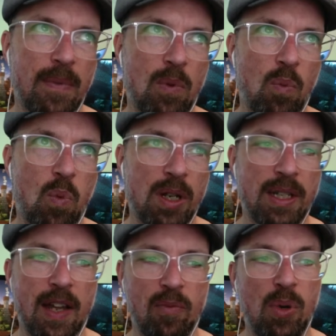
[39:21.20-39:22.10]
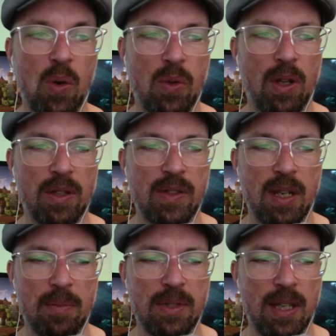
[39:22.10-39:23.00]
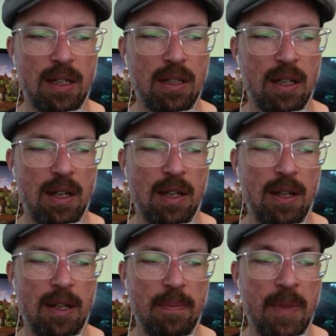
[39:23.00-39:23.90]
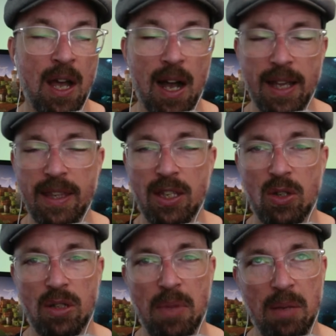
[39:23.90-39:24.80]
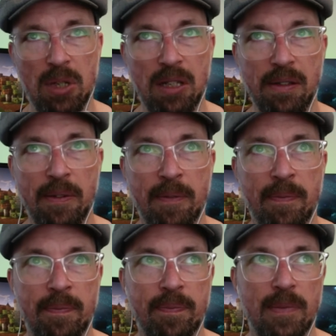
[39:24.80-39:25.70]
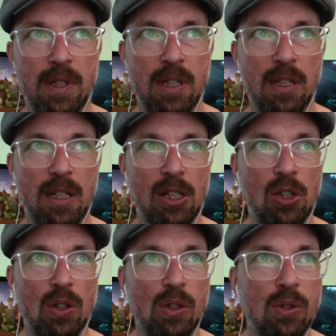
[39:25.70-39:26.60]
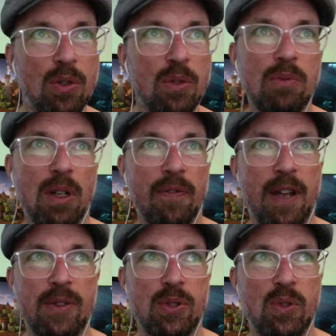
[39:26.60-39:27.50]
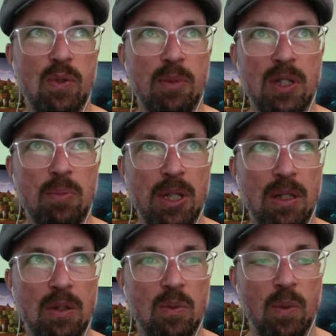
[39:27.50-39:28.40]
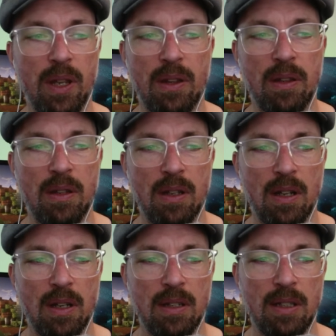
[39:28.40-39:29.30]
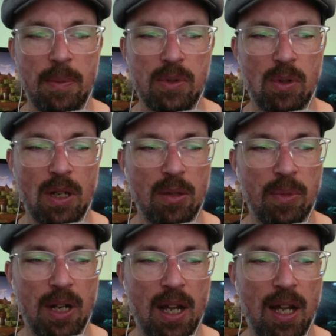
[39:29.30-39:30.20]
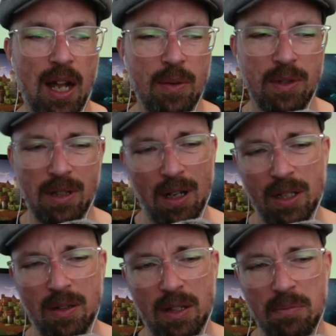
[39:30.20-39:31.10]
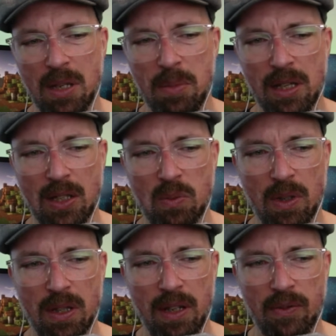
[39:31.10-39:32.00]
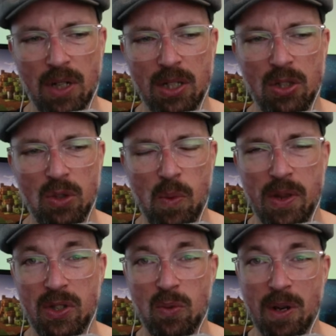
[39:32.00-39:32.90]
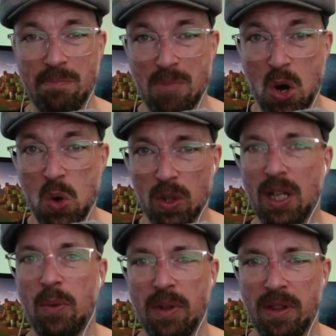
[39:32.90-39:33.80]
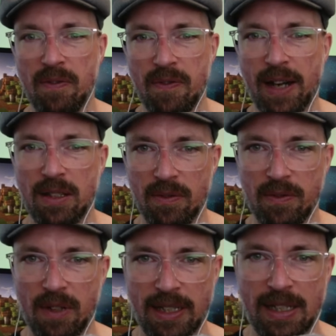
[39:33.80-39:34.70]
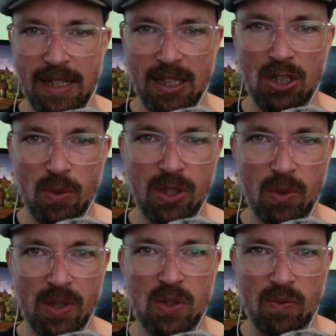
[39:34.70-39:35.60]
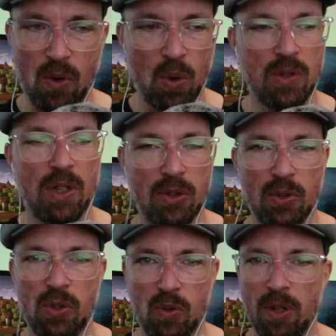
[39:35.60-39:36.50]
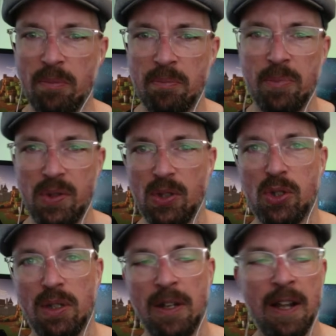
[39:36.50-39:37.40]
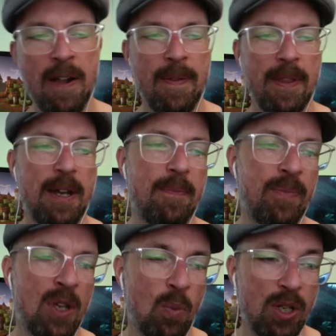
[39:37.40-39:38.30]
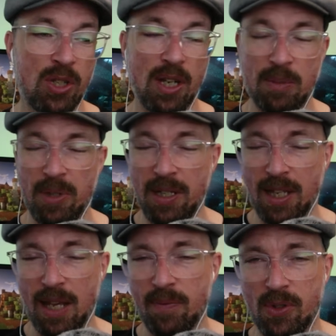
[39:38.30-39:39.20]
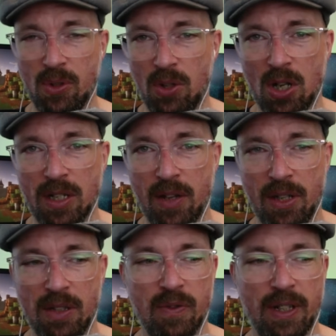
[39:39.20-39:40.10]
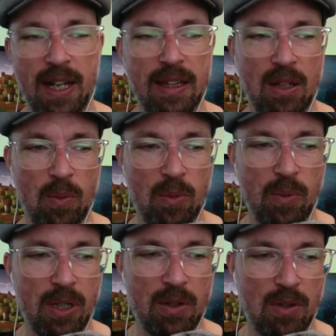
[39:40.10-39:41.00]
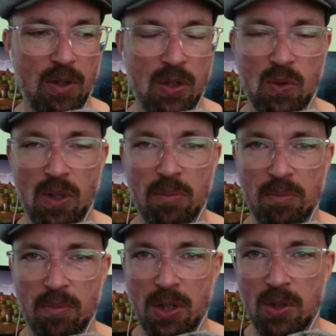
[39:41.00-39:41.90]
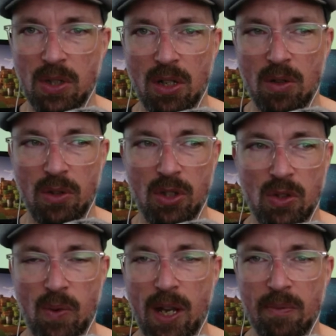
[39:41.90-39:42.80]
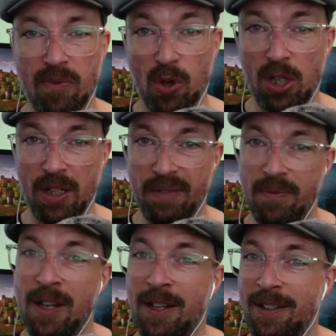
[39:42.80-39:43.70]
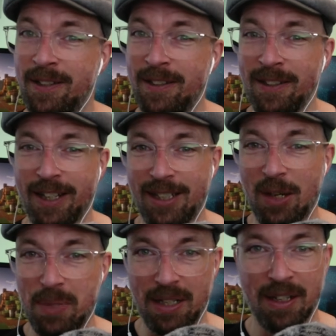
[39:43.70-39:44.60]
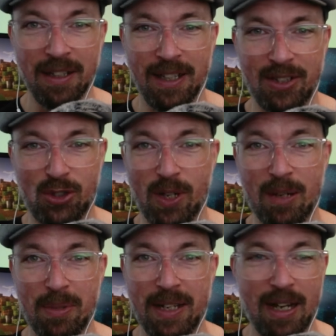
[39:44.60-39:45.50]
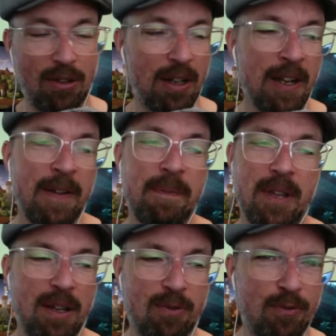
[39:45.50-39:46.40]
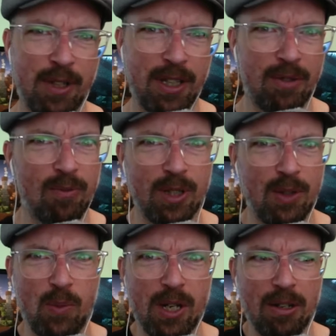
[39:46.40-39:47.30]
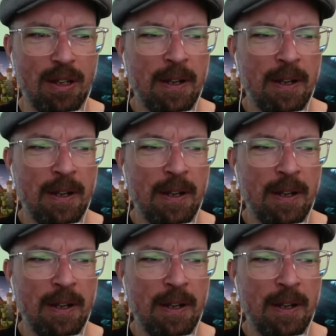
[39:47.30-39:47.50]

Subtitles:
wanting to have both on the same set, I think you could maybe include a faster swimming speed with depth strider, but I would argue that maybe that's what they've tried to do with swim mode, like with the fact of like getting you into a horizontal swim position, which has been in the game for so long now that you forget that when we used to swim years ago, you swam vertically, like Gumby, like straight up and down. Really, really weird.